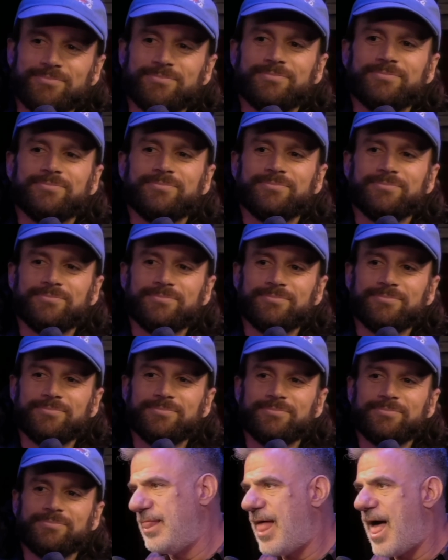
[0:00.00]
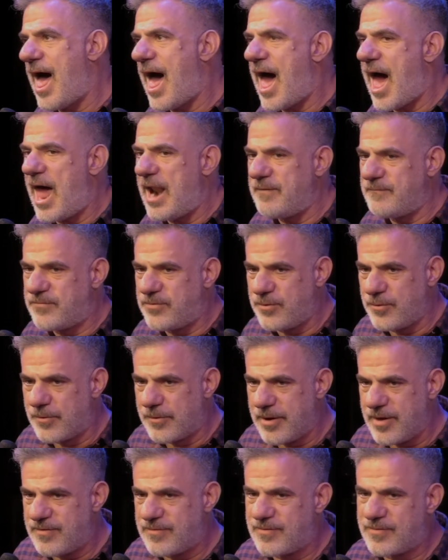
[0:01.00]
to a place where there's a lot of
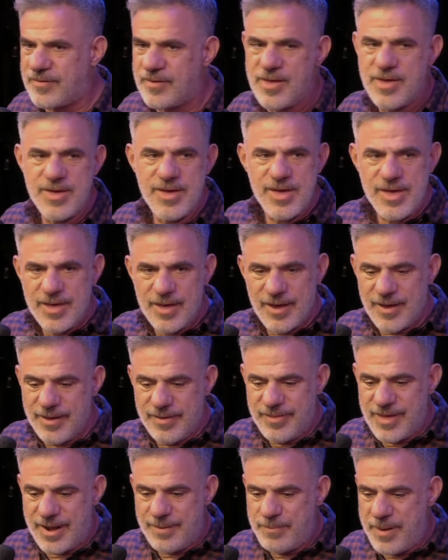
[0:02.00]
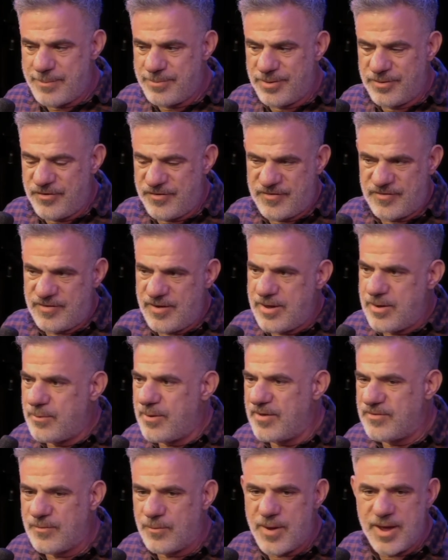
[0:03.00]
tourists, Uh, then people would just see you
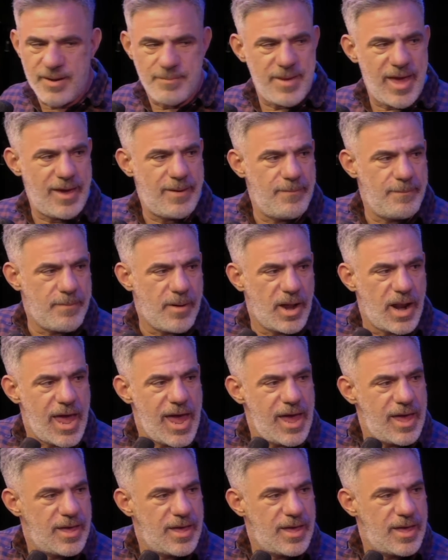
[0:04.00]
as a way to make money.